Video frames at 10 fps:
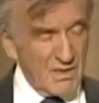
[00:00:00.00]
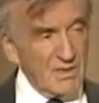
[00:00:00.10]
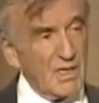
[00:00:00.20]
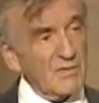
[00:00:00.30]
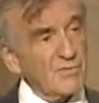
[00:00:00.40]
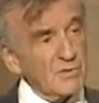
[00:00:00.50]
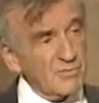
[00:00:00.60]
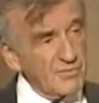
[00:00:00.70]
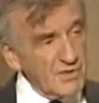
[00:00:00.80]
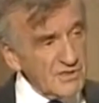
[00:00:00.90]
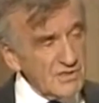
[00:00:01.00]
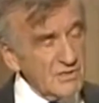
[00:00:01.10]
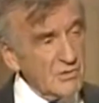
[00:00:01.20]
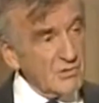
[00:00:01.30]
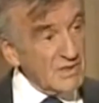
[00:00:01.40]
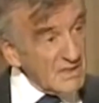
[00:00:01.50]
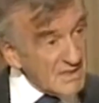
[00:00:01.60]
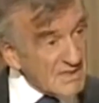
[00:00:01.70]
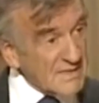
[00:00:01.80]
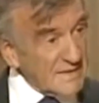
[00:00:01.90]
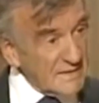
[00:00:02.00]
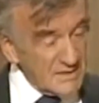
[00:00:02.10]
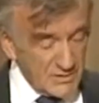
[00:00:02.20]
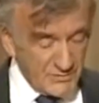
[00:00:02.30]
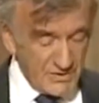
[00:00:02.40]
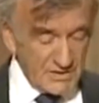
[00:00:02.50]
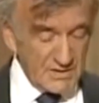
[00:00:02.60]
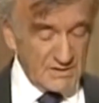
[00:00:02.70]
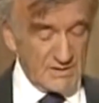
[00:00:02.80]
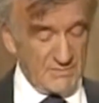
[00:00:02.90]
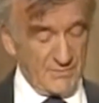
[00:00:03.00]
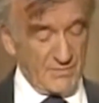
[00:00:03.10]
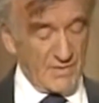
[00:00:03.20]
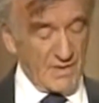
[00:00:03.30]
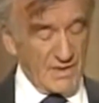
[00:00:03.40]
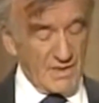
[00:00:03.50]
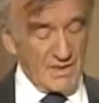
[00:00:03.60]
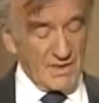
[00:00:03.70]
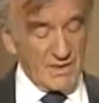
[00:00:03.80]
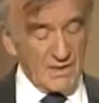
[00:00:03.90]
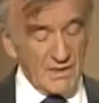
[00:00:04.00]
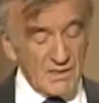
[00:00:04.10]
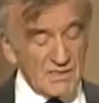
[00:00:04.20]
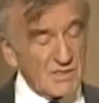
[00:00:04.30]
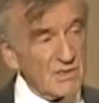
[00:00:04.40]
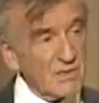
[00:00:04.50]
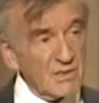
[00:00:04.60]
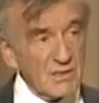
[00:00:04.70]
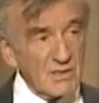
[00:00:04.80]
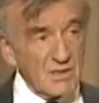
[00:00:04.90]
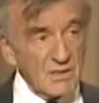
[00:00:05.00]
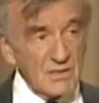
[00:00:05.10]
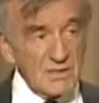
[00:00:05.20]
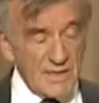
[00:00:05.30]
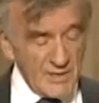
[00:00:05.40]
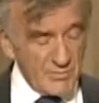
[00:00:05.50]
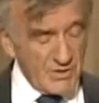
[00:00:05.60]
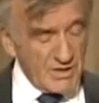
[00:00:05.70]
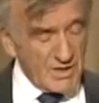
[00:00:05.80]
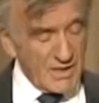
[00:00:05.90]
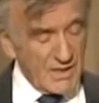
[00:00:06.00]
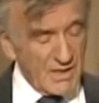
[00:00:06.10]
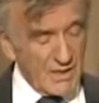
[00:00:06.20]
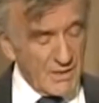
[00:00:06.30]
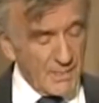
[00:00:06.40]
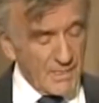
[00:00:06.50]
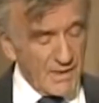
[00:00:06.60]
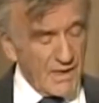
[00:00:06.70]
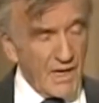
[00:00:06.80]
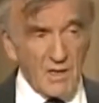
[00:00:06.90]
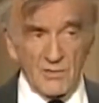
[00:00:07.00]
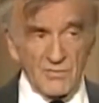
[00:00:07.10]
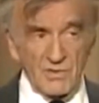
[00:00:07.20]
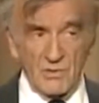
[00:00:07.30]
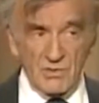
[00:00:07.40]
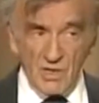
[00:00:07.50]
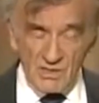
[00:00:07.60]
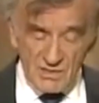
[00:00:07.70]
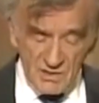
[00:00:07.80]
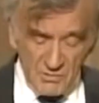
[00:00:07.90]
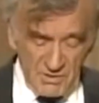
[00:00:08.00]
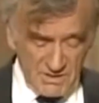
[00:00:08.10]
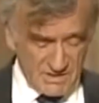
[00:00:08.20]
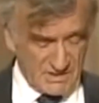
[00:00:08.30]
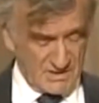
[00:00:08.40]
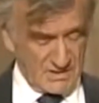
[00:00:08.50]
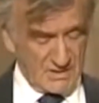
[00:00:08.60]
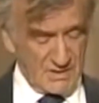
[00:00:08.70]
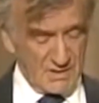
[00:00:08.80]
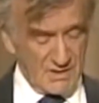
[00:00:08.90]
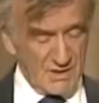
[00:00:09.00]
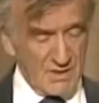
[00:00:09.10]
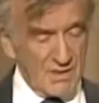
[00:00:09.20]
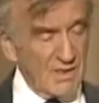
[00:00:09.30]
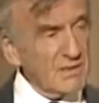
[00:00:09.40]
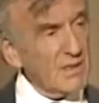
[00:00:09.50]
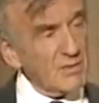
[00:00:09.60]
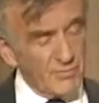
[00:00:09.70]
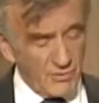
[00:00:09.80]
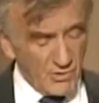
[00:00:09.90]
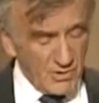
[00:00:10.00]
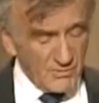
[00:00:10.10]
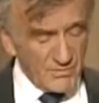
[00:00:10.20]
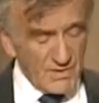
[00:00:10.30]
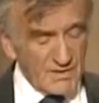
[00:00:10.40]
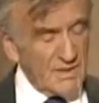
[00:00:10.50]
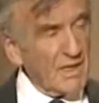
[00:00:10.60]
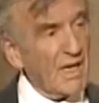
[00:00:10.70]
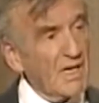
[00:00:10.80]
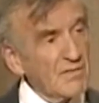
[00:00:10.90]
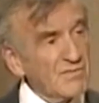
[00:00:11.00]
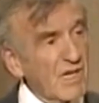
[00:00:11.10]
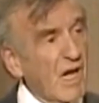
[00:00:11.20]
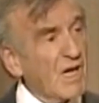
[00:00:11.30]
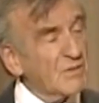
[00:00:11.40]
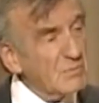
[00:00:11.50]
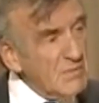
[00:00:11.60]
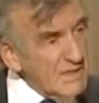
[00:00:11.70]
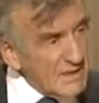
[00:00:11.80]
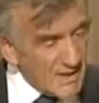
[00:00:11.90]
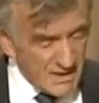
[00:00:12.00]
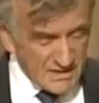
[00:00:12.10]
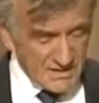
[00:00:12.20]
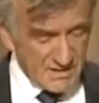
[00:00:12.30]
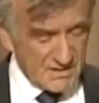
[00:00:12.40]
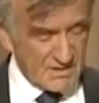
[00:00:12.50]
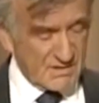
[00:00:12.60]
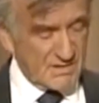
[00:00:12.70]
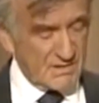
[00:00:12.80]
Yet for the person who is indifferent, his or her neighbor are of no consequence, and therefore their lives are meaningless.